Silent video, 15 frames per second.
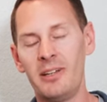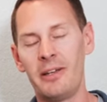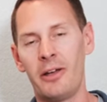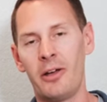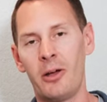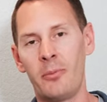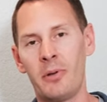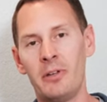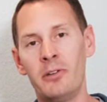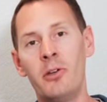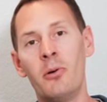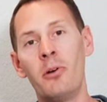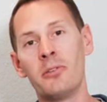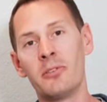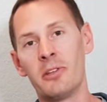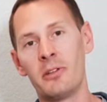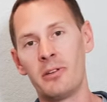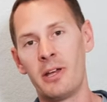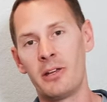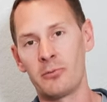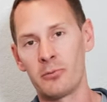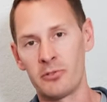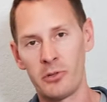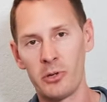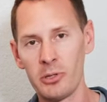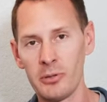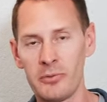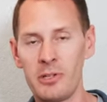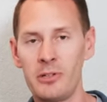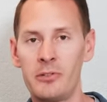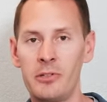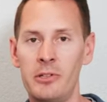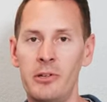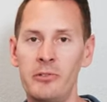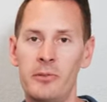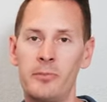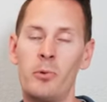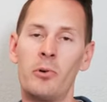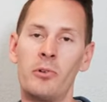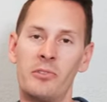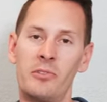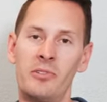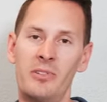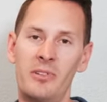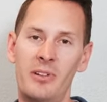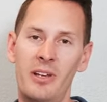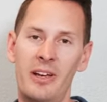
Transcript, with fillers: Um, and knowing that as a result of these, it does, of course,